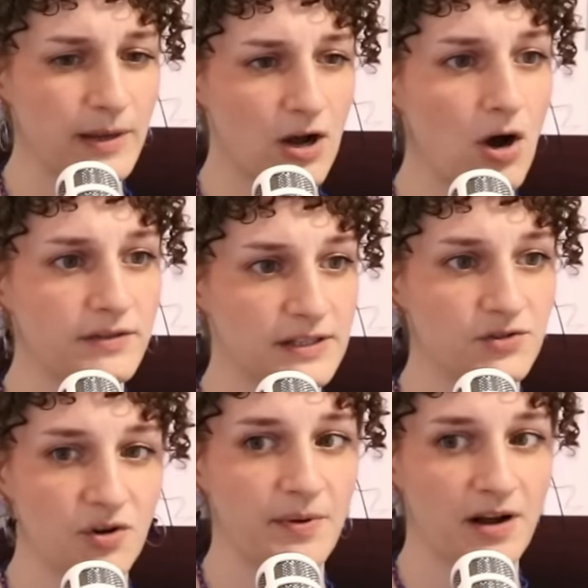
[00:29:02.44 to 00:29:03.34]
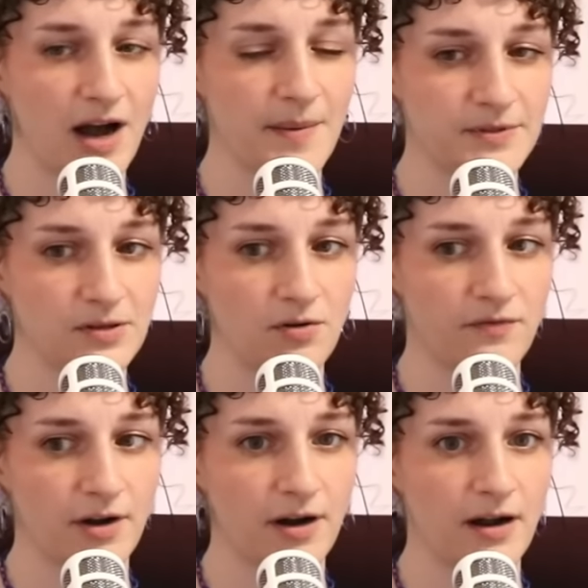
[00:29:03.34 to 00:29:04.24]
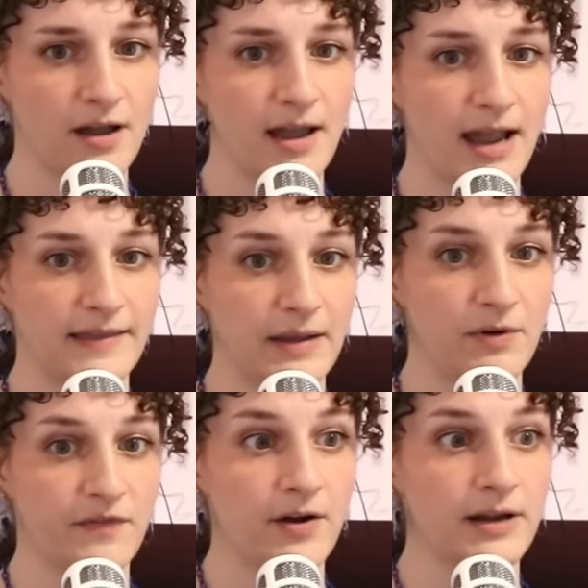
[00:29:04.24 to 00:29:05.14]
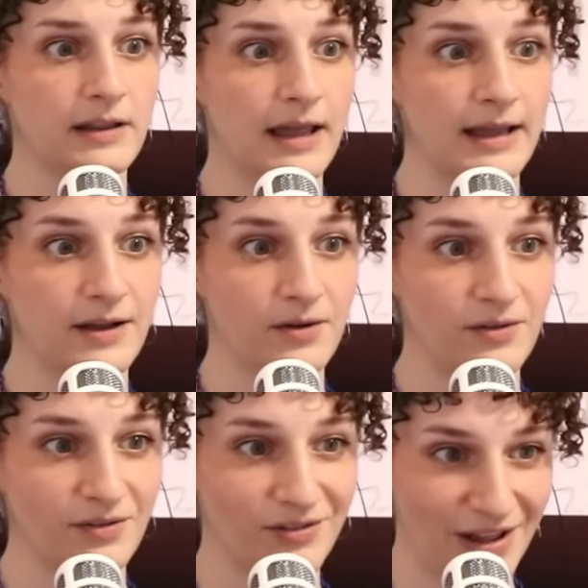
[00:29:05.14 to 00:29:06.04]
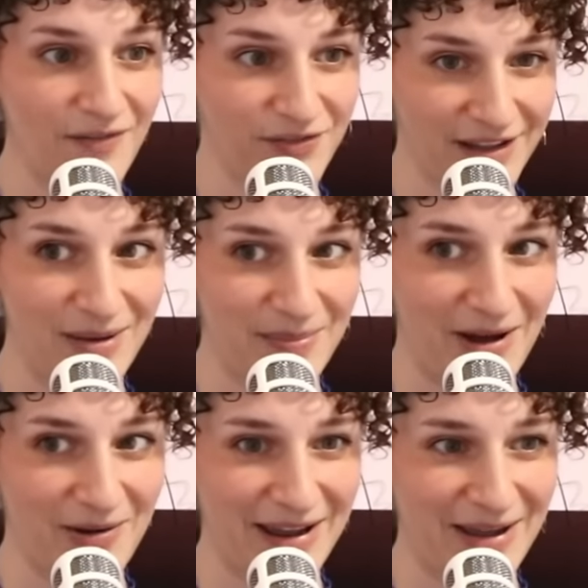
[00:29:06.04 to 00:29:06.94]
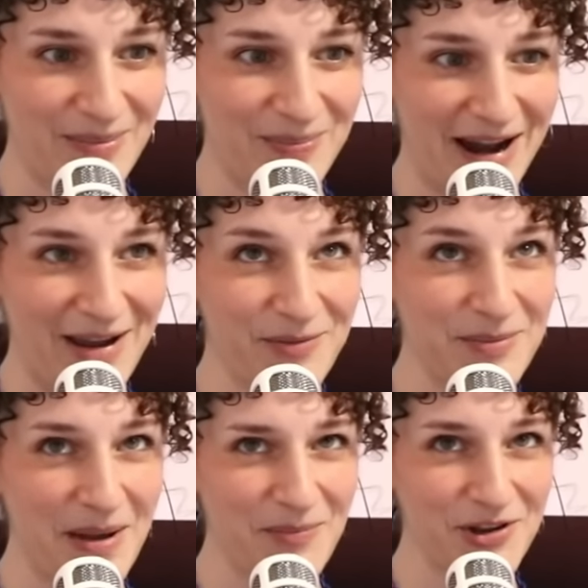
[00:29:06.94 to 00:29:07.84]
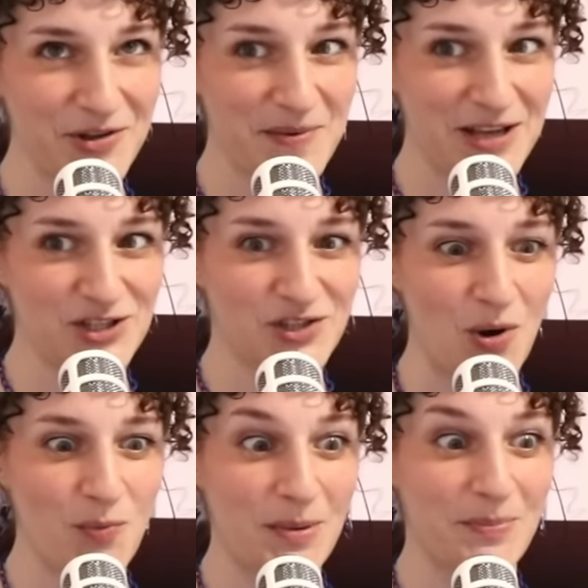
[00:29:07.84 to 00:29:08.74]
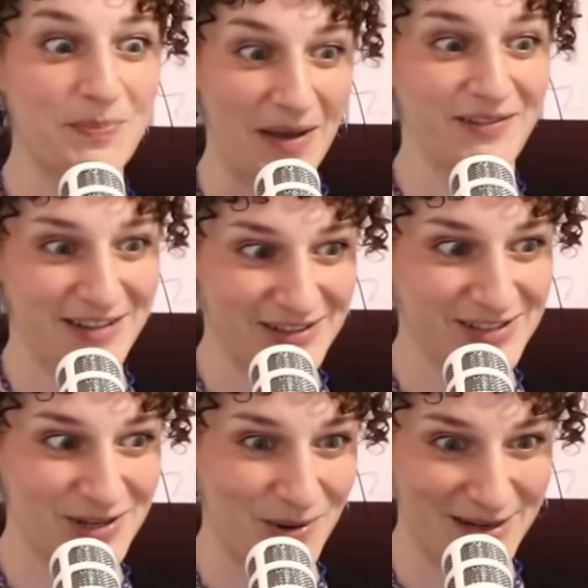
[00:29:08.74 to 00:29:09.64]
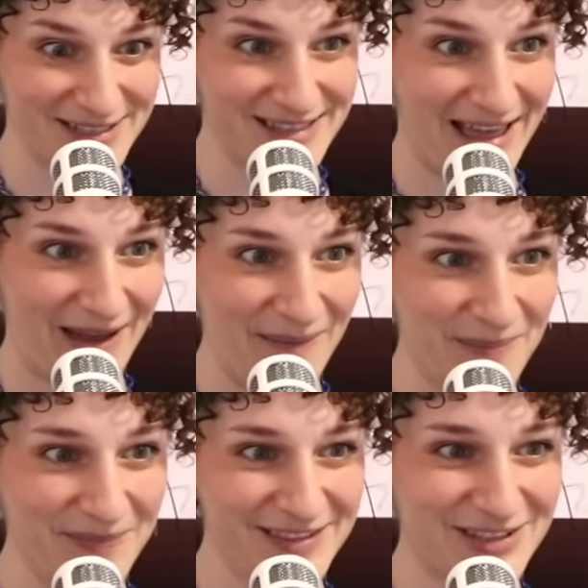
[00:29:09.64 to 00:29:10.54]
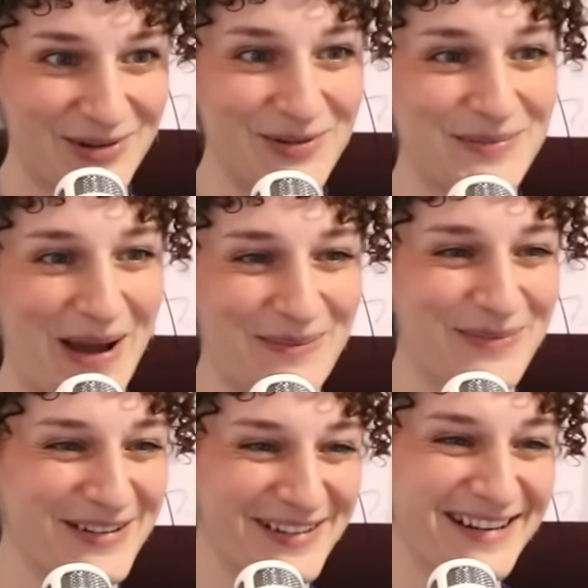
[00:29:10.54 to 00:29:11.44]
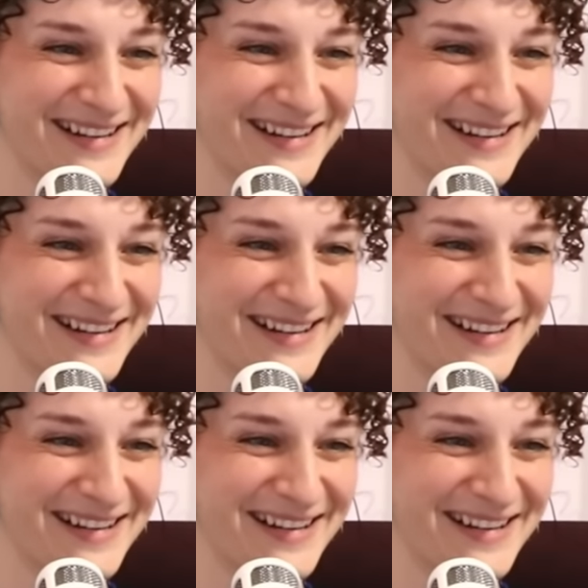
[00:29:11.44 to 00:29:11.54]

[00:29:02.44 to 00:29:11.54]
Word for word: we called this group of cops over and they were very like lovely about it. But I remember you being so rebellious towards them. Do you remember?